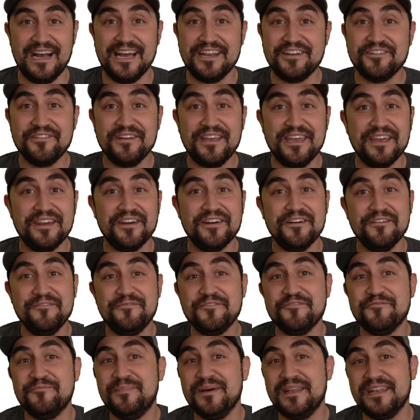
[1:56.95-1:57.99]
I don't care
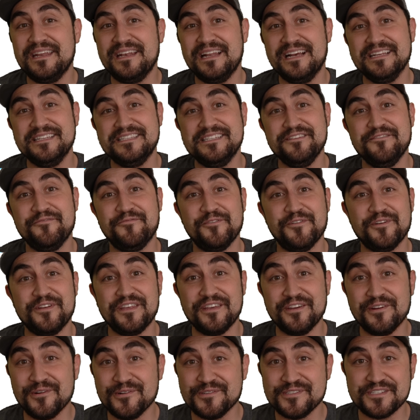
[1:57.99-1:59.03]
if you've been in IT for
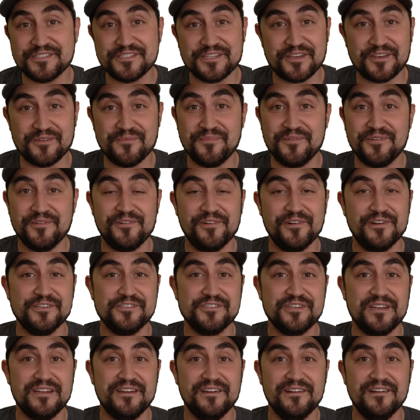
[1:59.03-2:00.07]
years as a computer
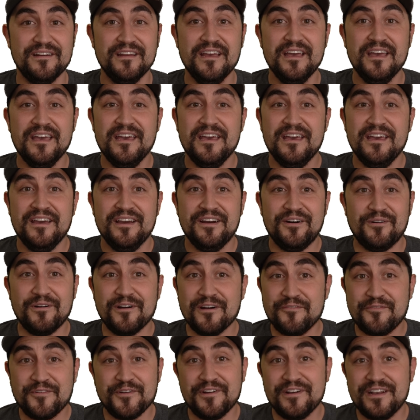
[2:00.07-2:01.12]
engineer
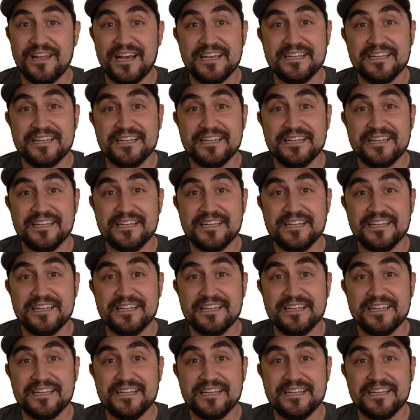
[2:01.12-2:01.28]
or if you're an